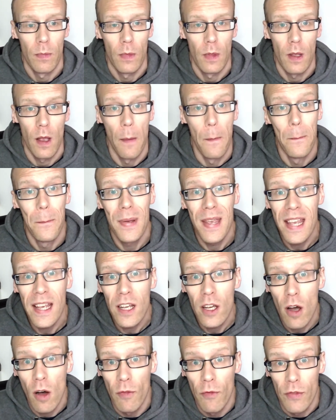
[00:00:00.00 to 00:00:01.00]
And being
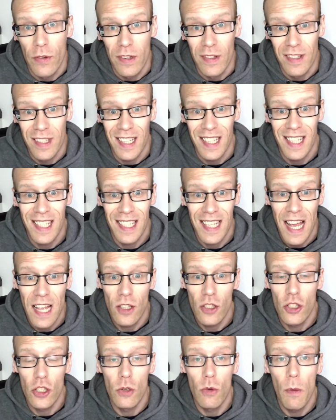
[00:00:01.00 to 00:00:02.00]
confident
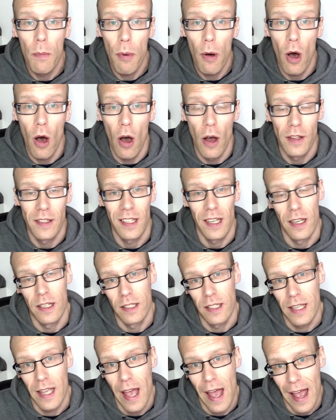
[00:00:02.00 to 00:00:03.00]
sets you apart as
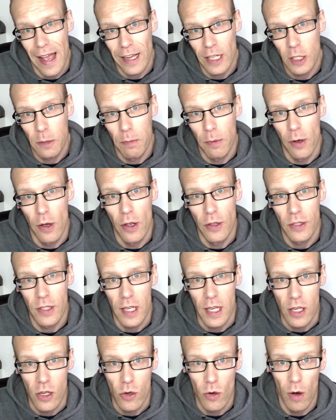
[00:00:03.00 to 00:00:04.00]
the expert
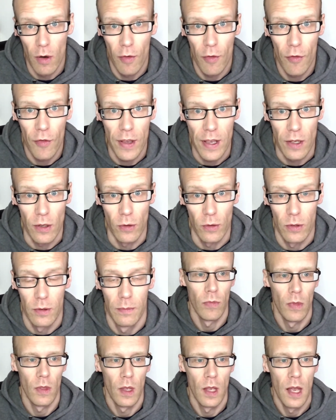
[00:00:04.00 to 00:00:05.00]
in your field.
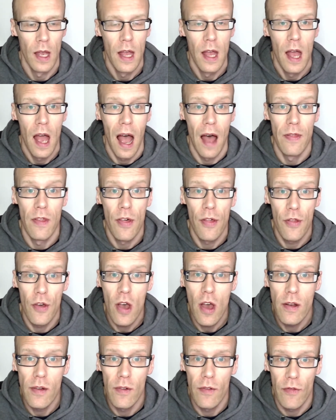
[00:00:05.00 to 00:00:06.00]
And the
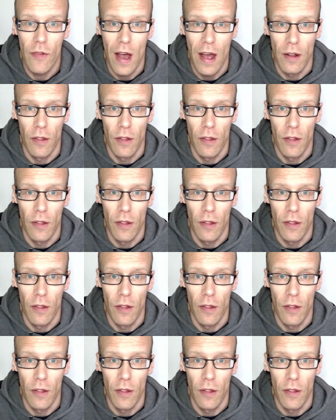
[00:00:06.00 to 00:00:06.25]
third and final